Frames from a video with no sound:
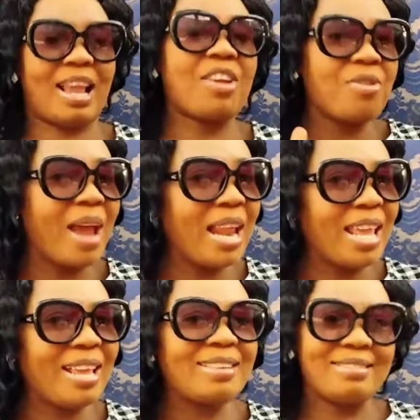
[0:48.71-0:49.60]
Are you
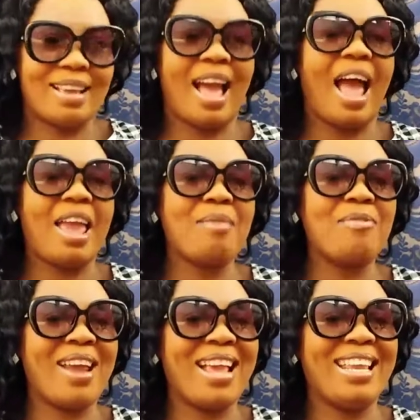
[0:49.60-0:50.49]
ready? I
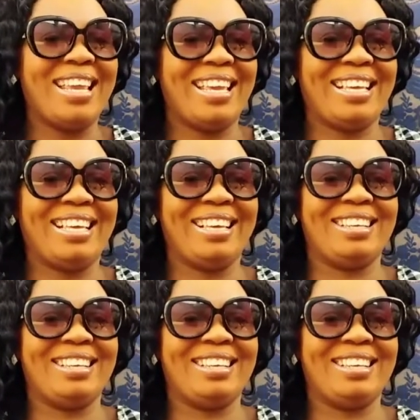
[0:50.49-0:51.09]
am ready.